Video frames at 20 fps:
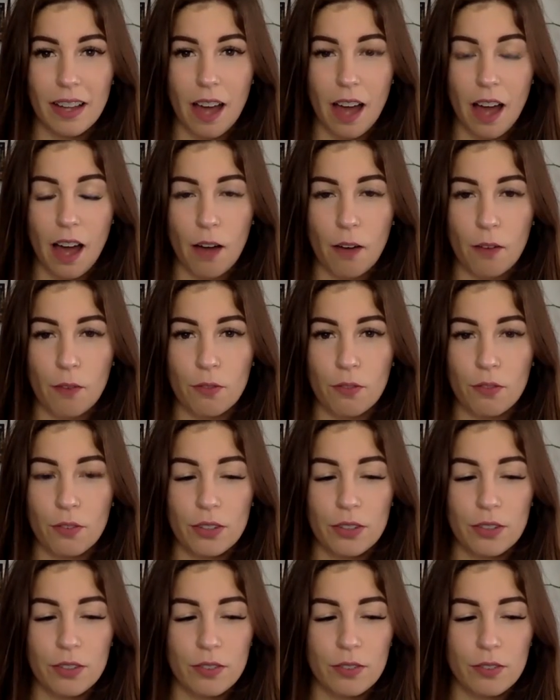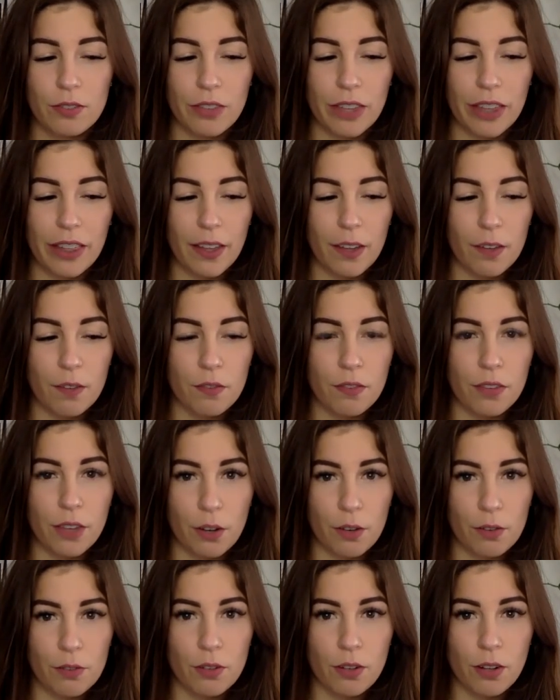of feeling
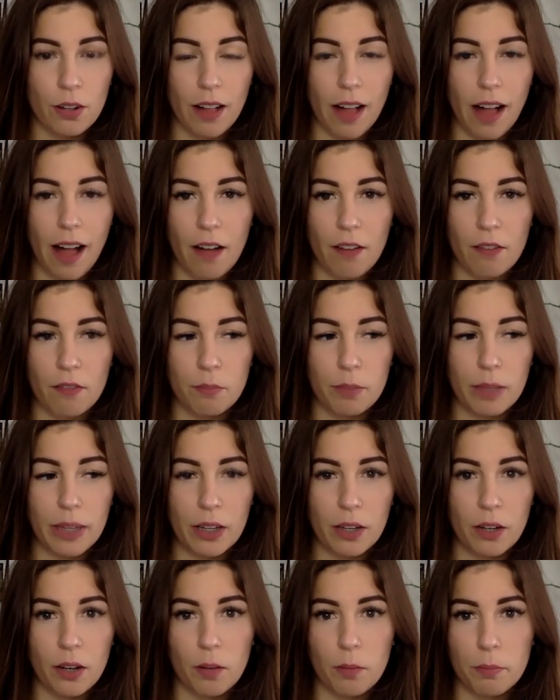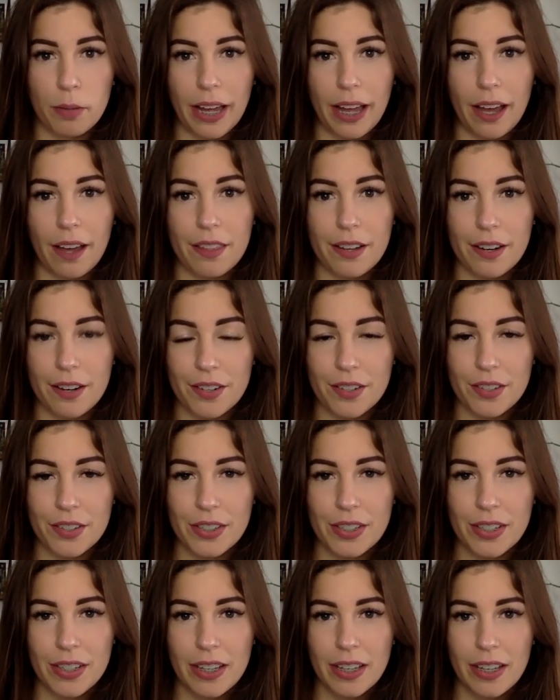fearful of being hurt by
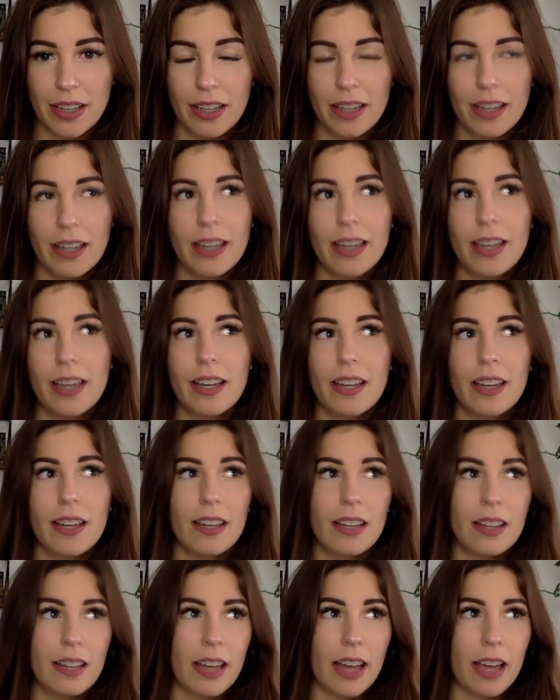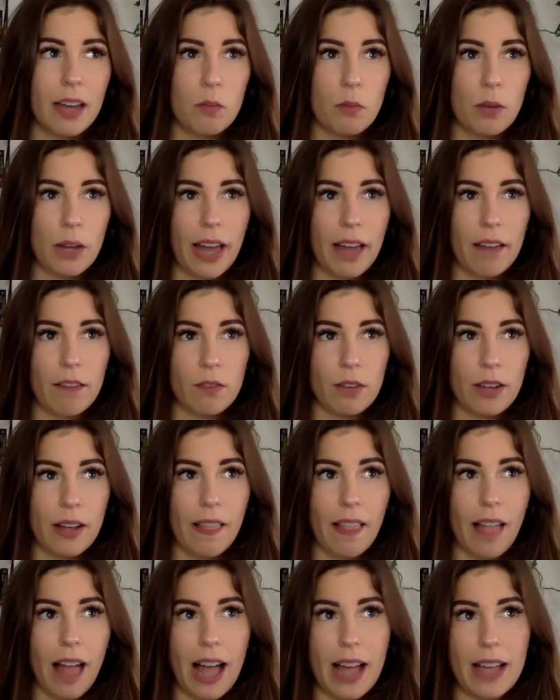others. And what I've
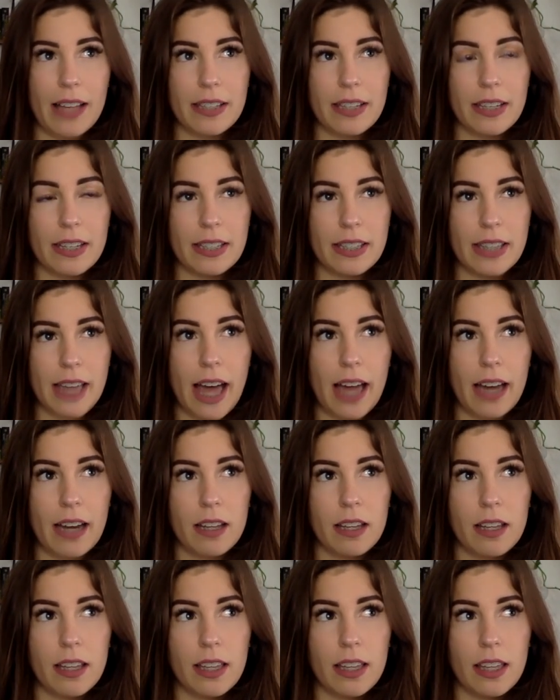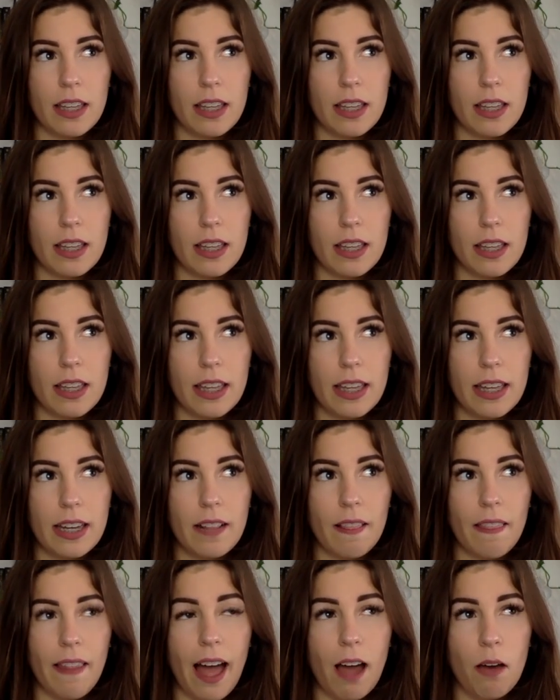realized is that in
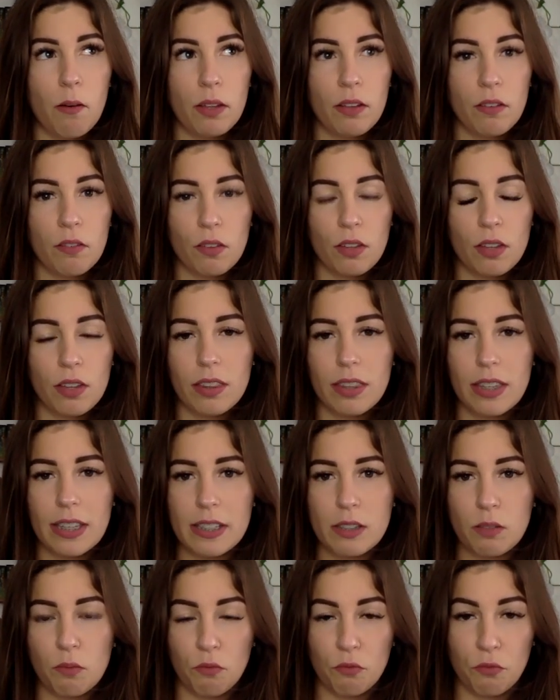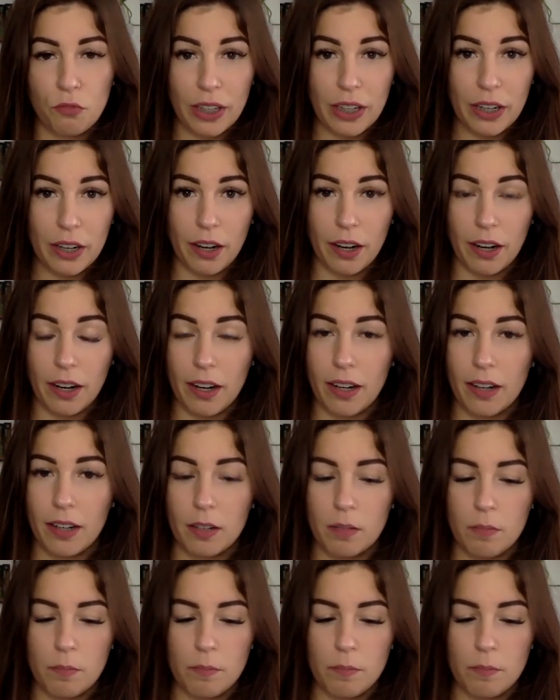allowing this fear